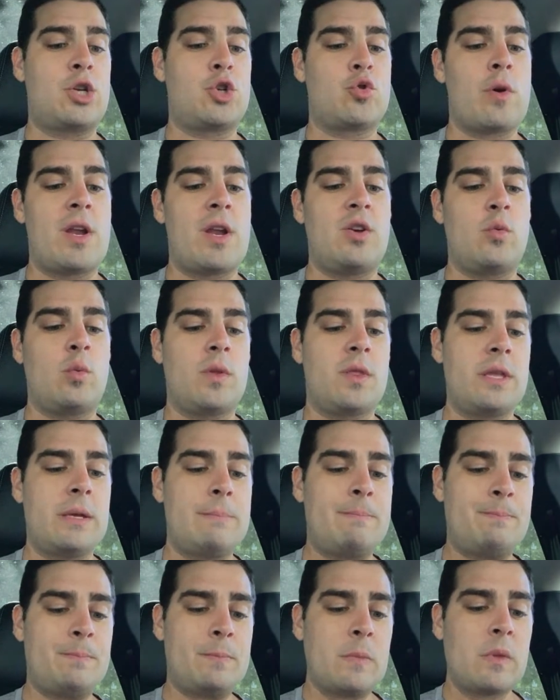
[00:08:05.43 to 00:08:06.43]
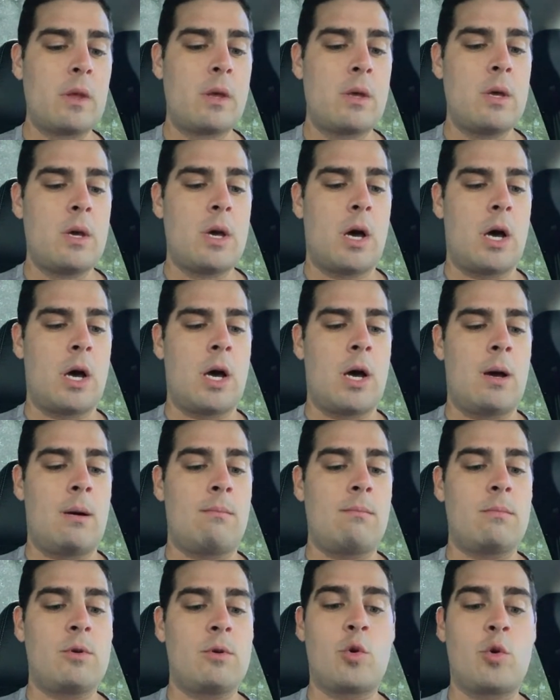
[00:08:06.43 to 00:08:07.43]
trend with him.
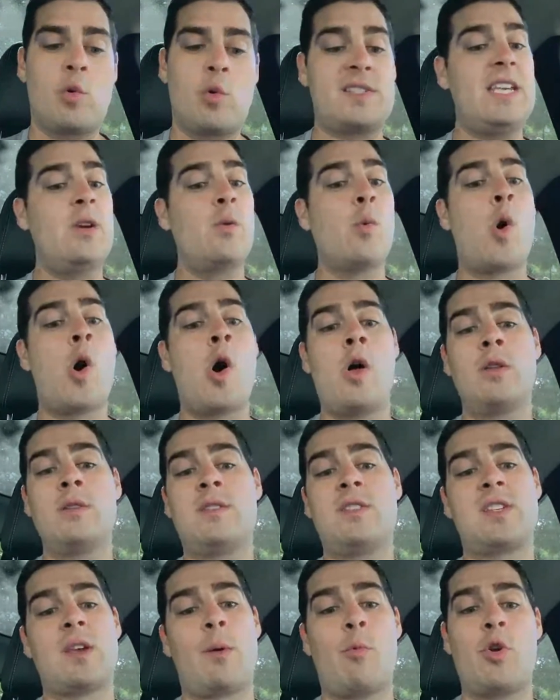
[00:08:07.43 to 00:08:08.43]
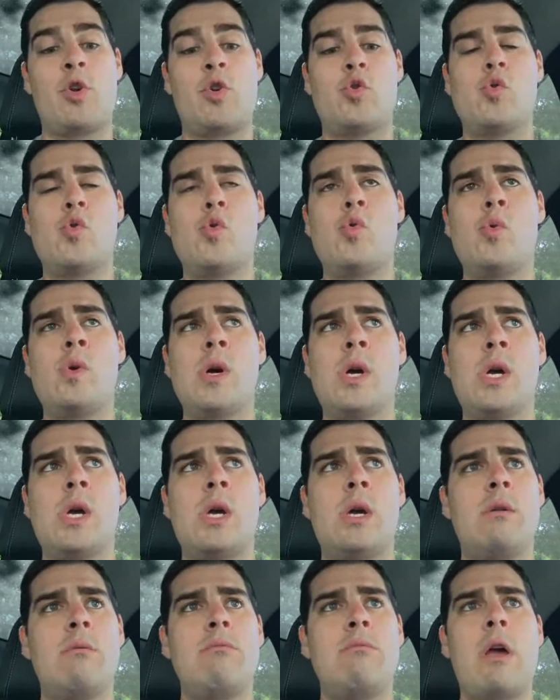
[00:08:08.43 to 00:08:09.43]
Chris Ewald, someone who
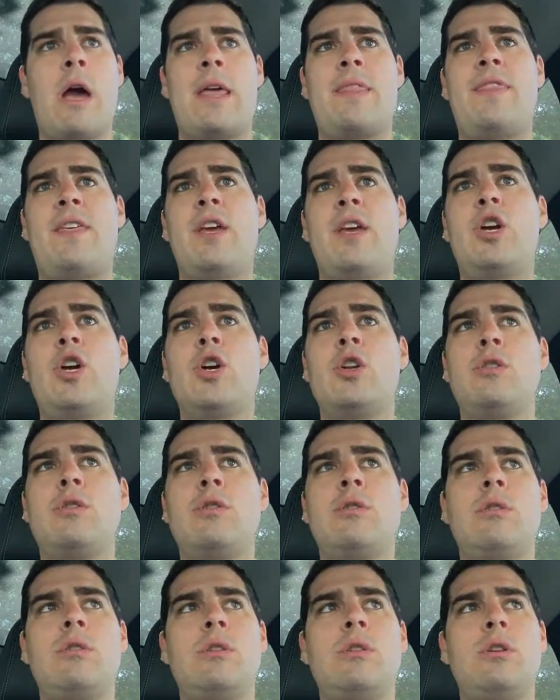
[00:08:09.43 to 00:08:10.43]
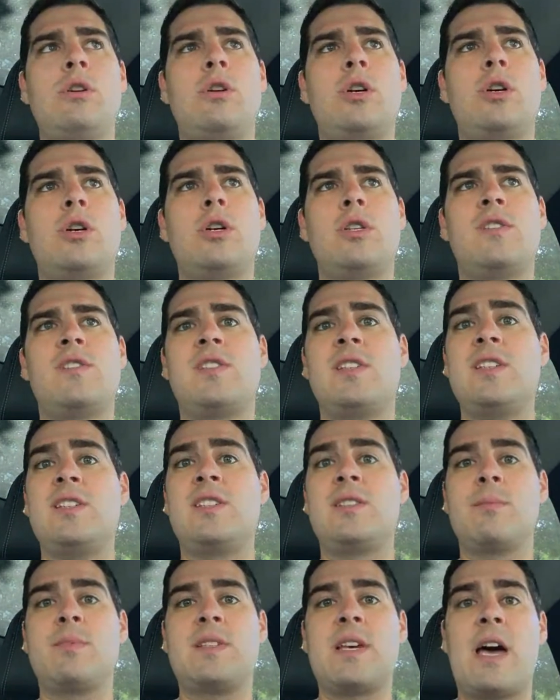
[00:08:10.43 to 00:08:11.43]
I think could see
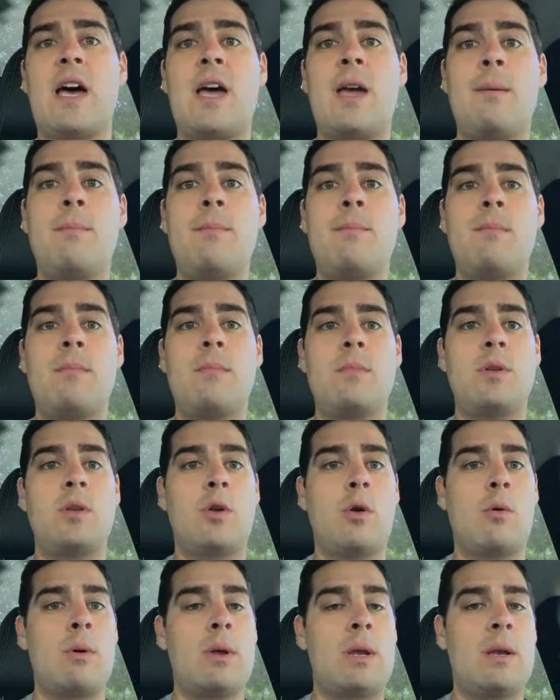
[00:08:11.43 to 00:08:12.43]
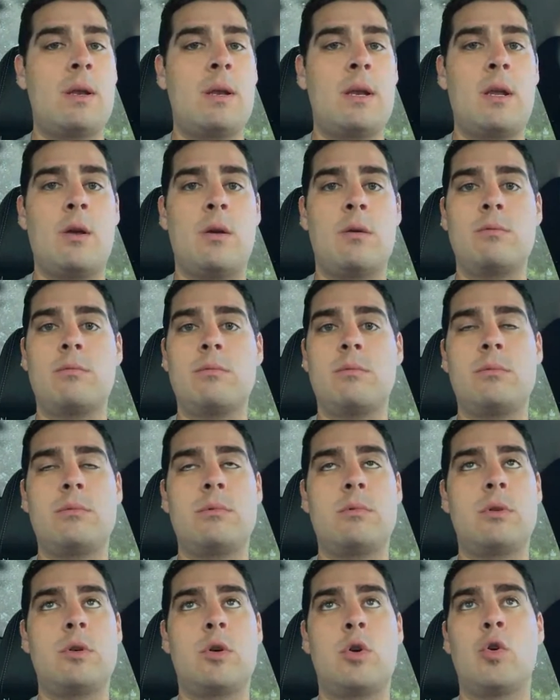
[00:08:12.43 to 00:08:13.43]
some time, and
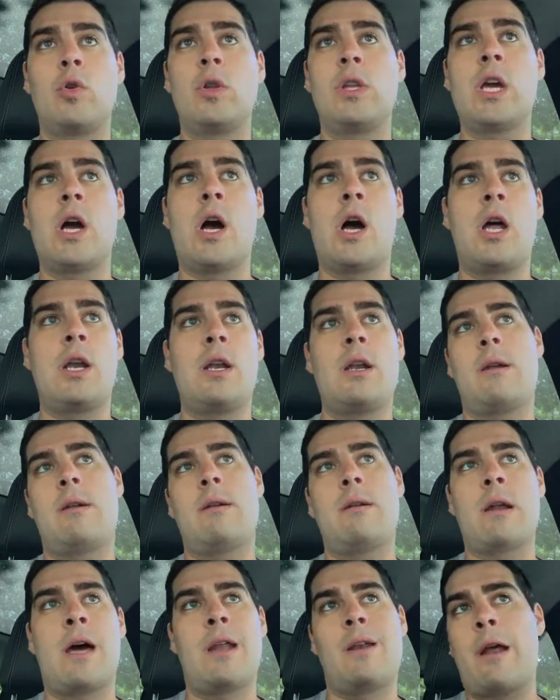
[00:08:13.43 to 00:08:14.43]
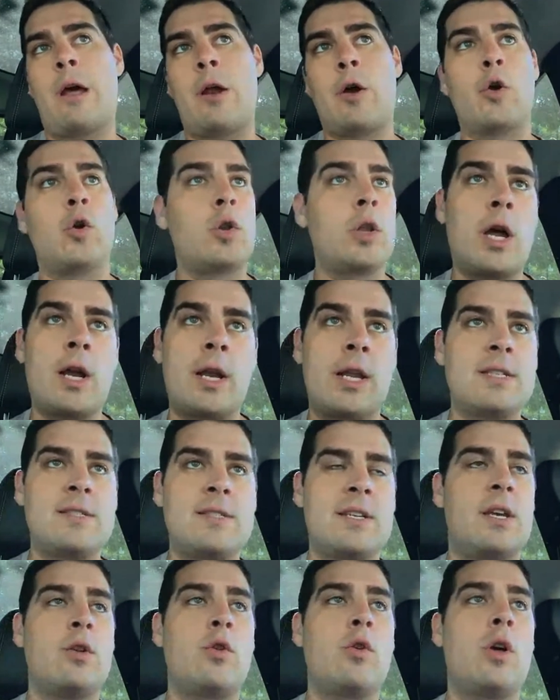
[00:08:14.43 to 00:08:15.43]
early on, not early on against
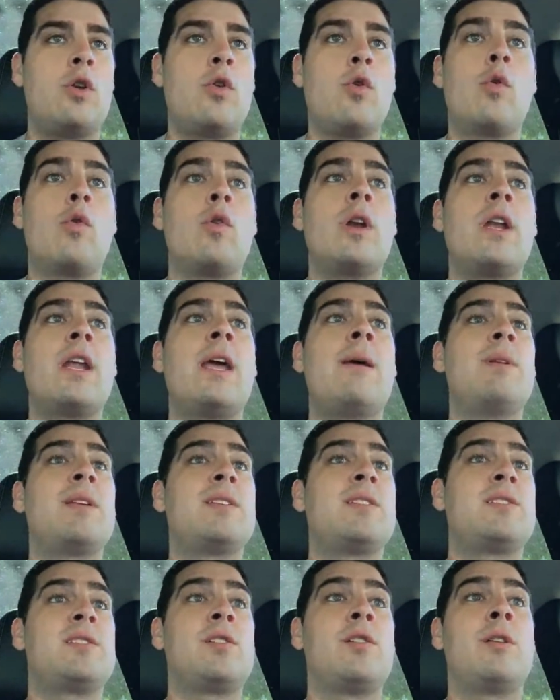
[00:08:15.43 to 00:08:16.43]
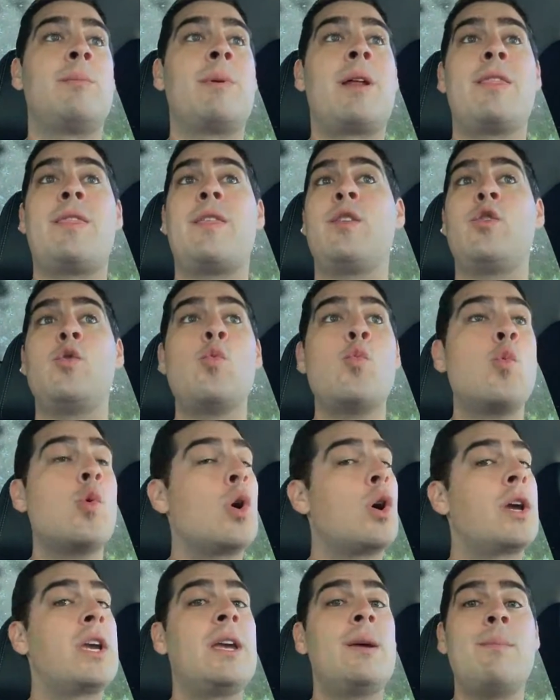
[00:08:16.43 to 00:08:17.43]
like a Notre Dame necessarily, but I think you
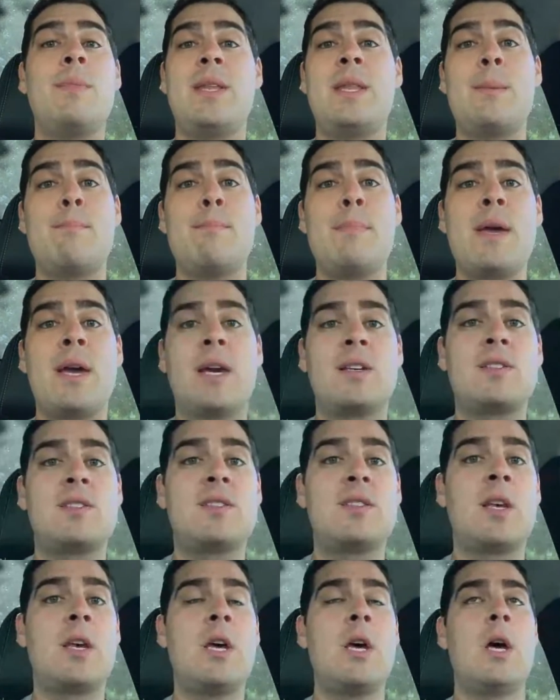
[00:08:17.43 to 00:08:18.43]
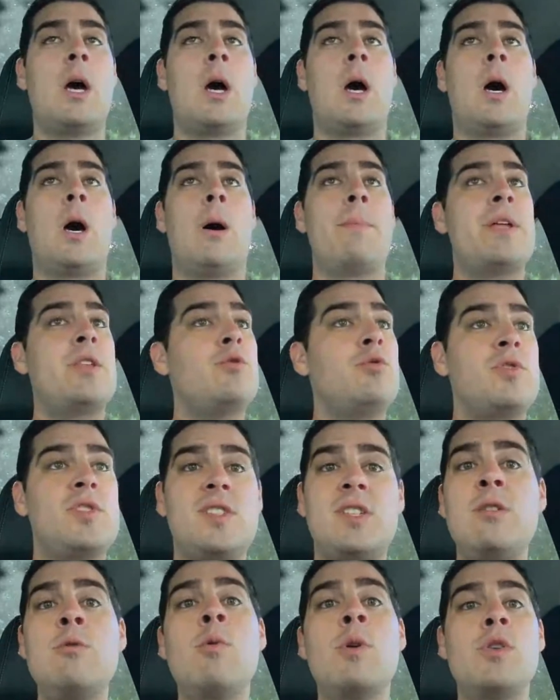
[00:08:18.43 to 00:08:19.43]
work him in the mix, and you
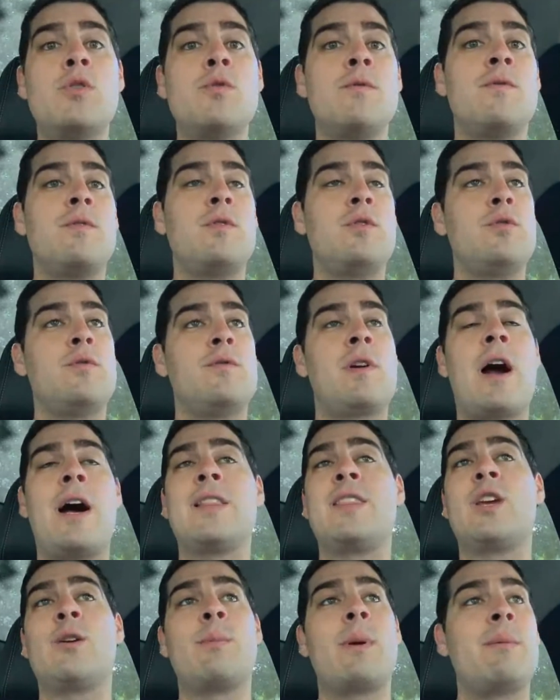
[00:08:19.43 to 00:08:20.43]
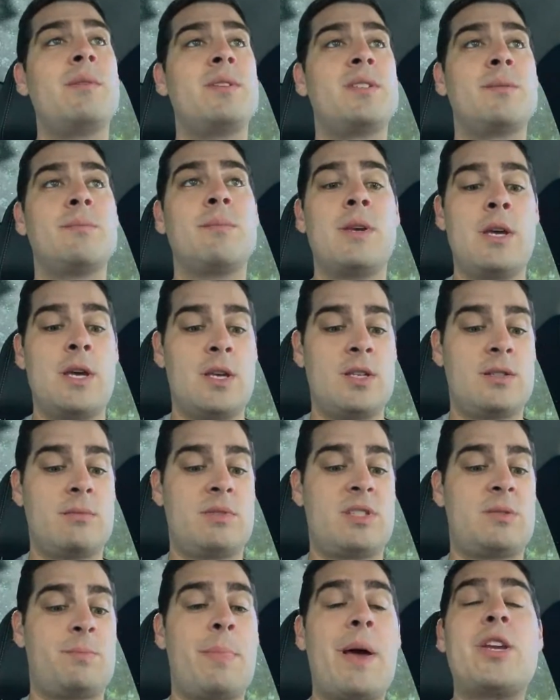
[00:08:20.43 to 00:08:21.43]
see what you've got there, maybe some
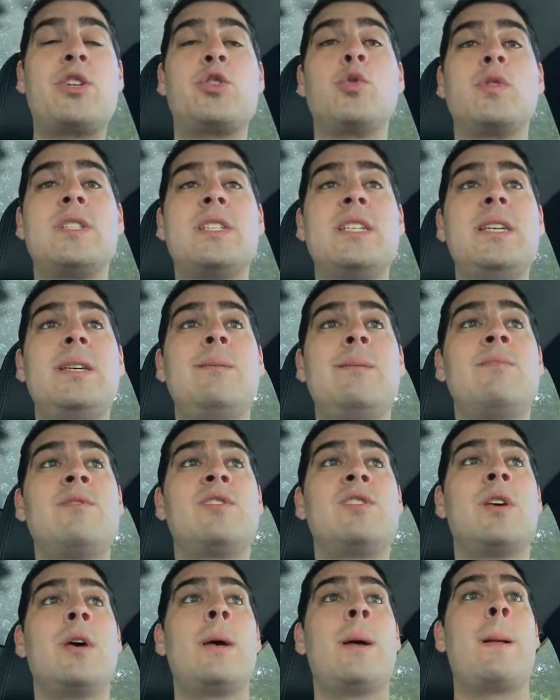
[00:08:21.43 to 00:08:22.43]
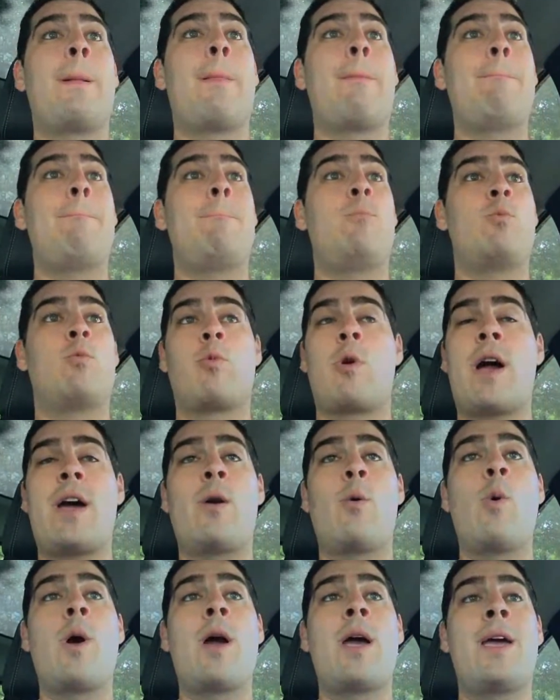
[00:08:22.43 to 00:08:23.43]
special teams right
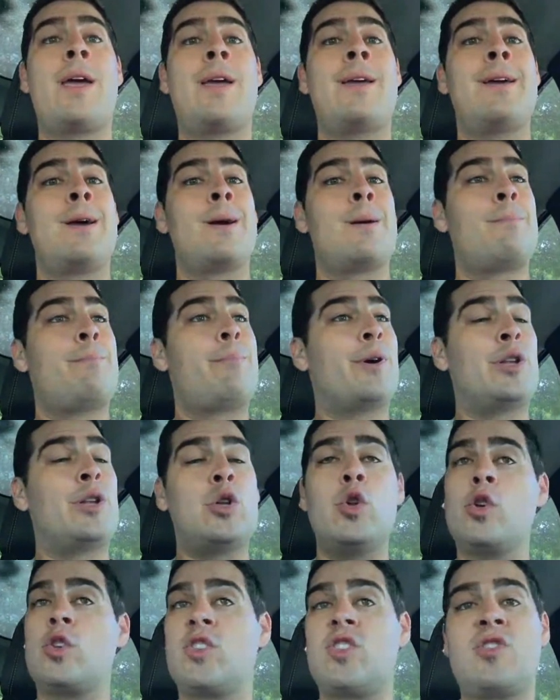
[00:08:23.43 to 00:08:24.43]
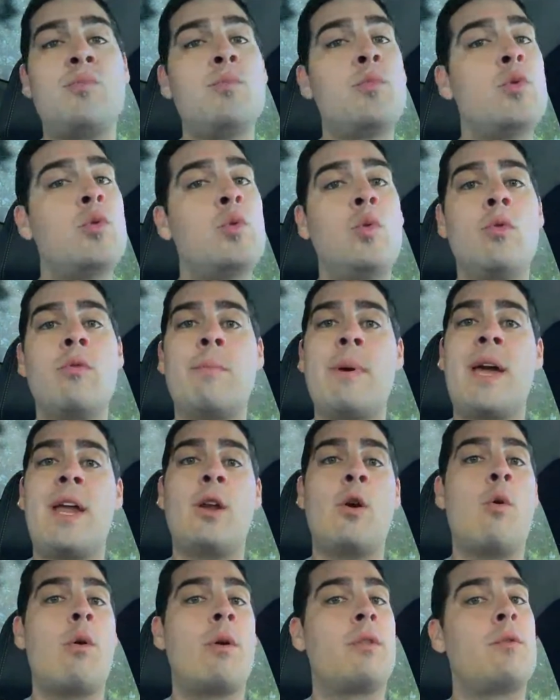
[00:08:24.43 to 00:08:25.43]
away, but looks smooth,
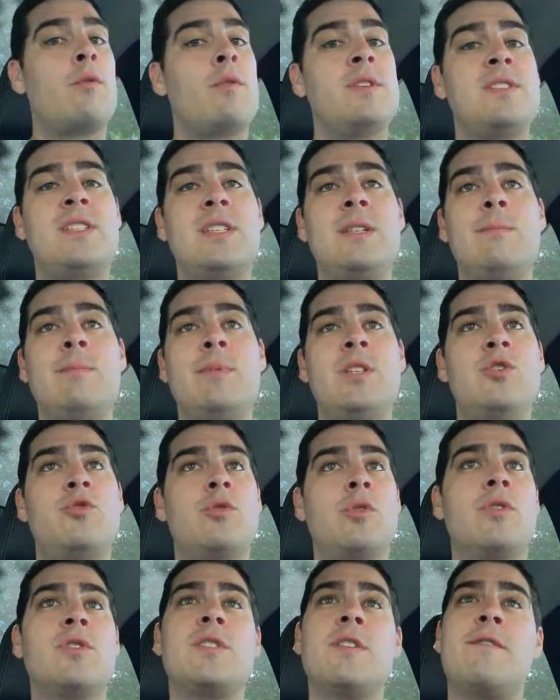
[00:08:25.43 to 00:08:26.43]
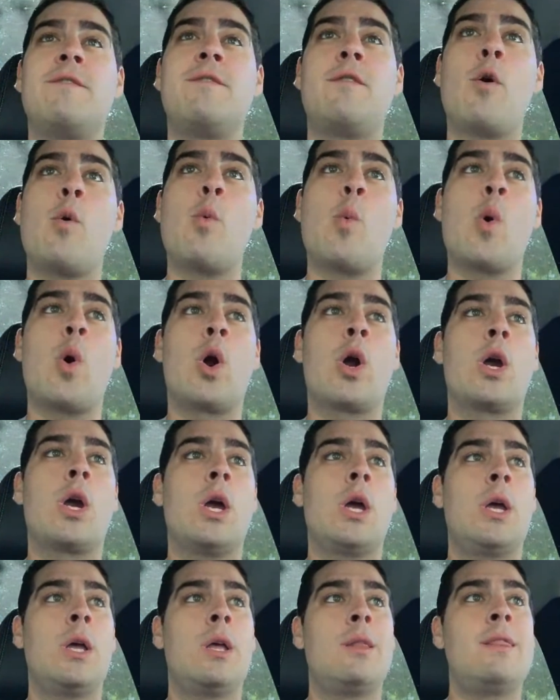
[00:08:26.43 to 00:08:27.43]
man, going through these DB drills, the footwork,
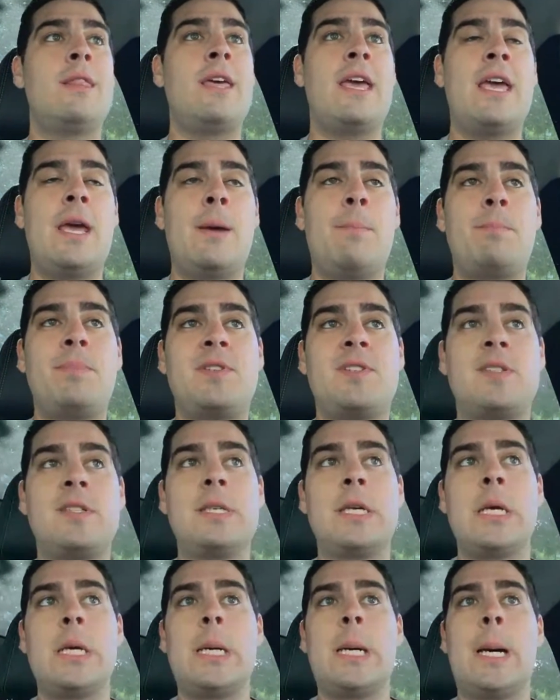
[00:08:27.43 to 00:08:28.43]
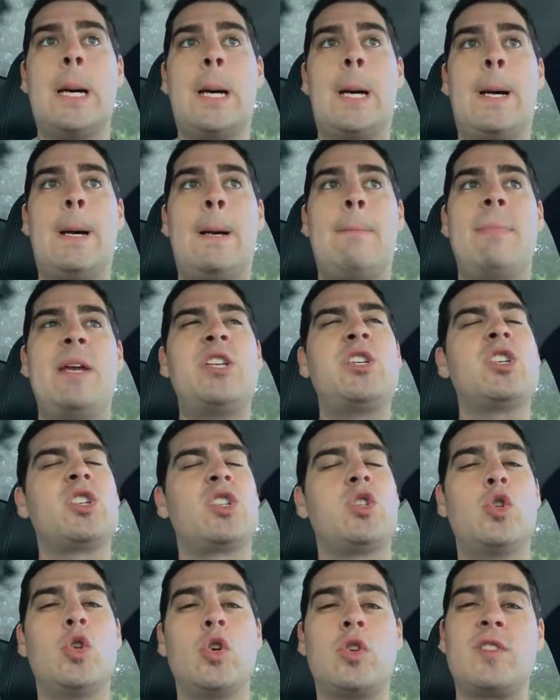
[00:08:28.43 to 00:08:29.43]
the hips, it just
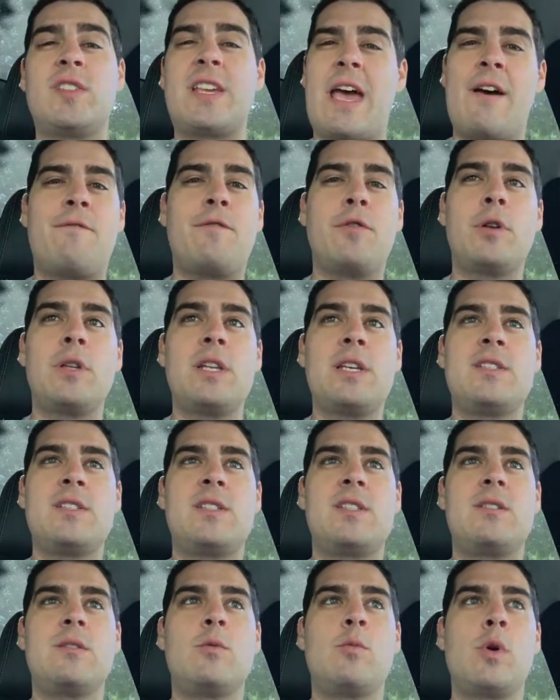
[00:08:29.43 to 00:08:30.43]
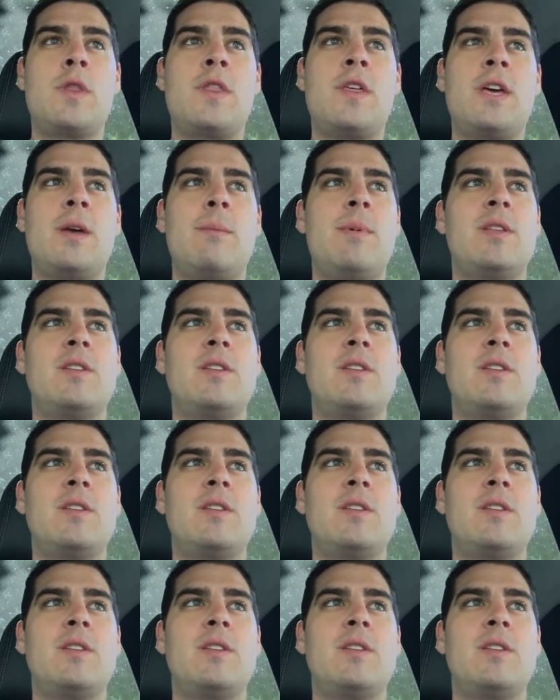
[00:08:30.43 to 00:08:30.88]
looks effortless with him.